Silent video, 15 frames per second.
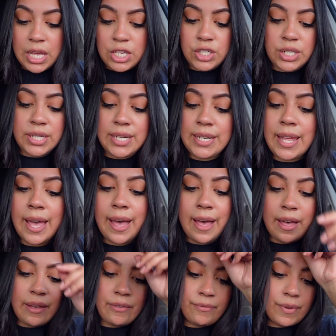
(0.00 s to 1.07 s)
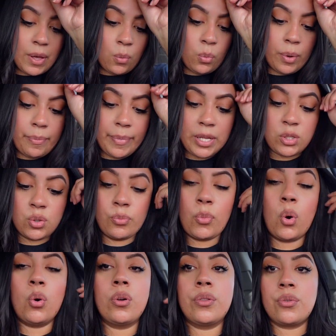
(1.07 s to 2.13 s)
She didn't have a 1-bedroom
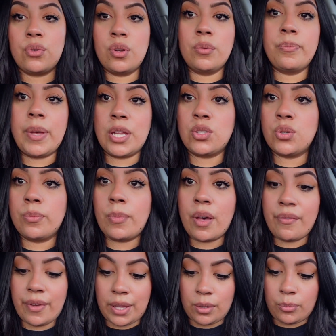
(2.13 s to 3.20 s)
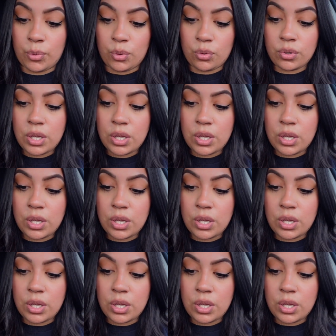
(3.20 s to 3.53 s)
or 3-bedroom available.